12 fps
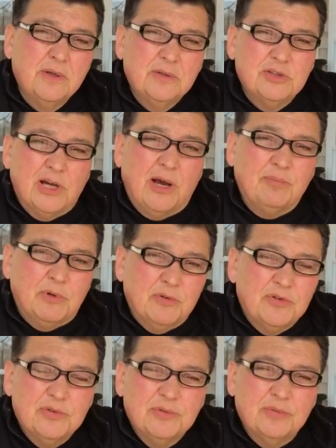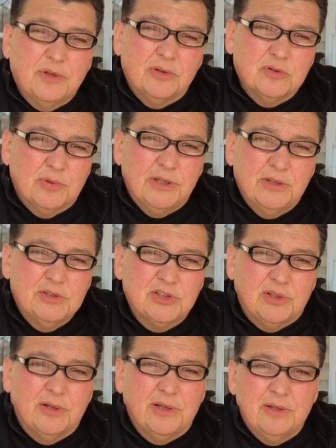chapters as we
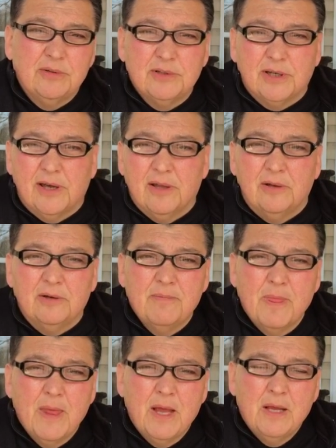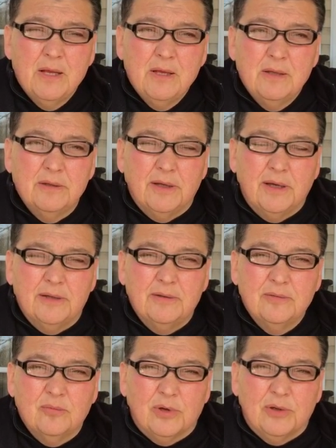study together, that
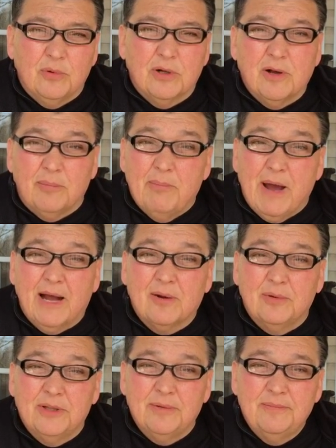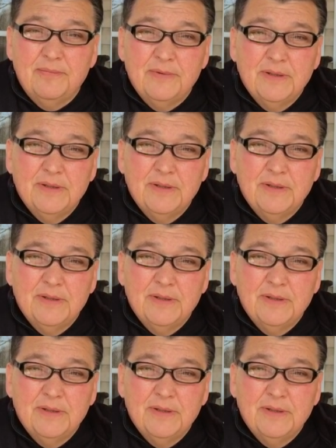we will come back with him,